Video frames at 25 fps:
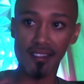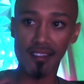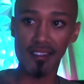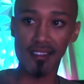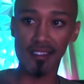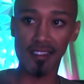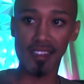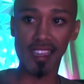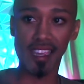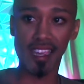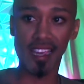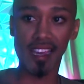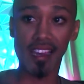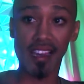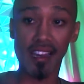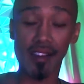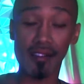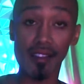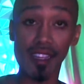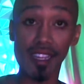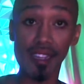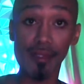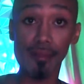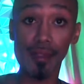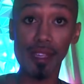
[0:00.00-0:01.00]
Yeah, I'll
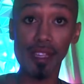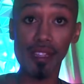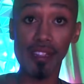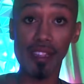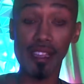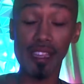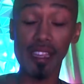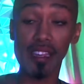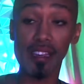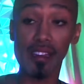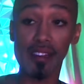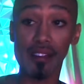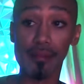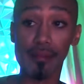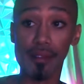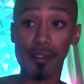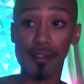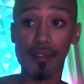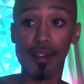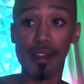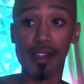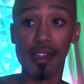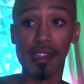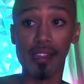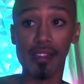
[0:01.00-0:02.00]
keep the link up,
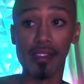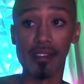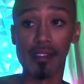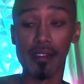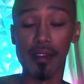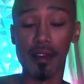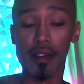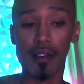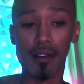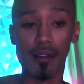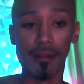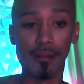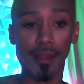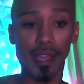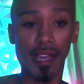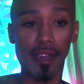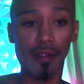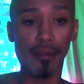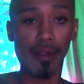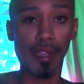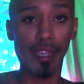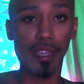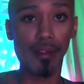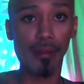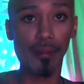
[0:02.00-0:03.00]
Orion. That
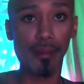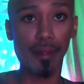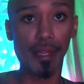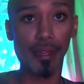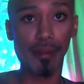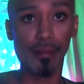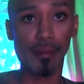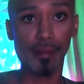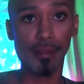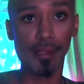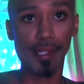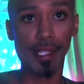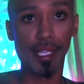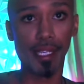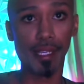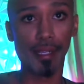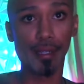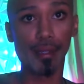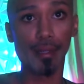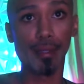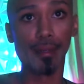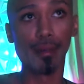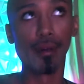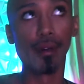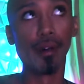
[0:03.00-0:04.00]
way you'll be able
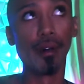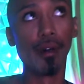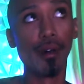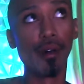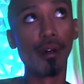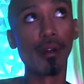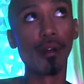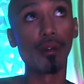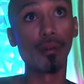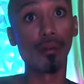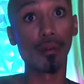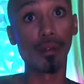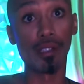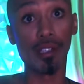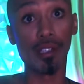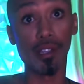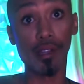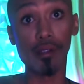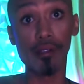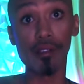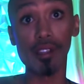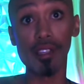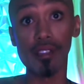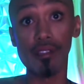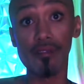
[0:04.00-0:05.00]
to
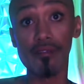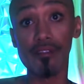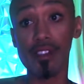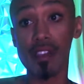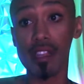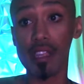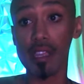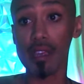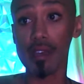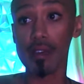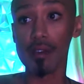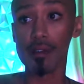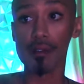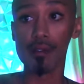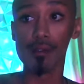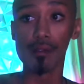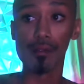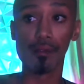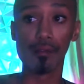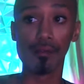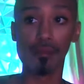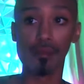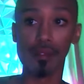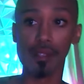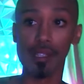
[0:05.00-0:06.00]
return to the
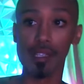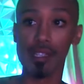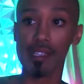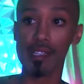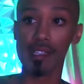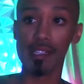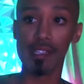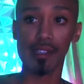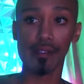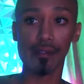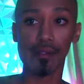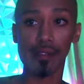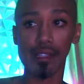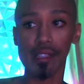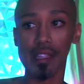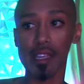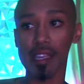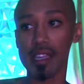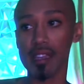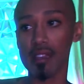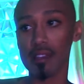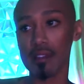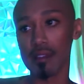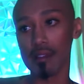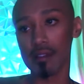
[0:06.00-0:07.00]
video, listen to it
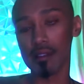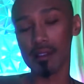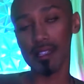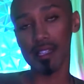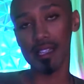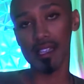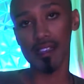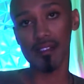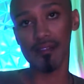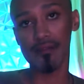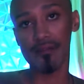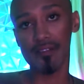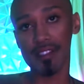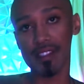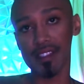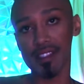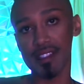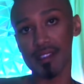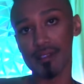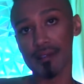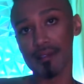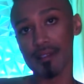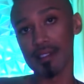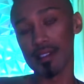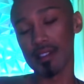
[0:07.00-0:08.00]
later, see if it
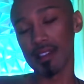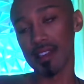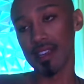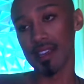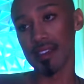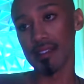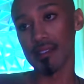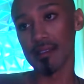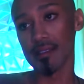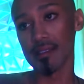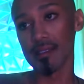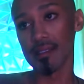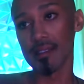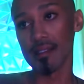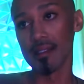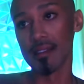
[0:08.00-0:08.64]
still connects.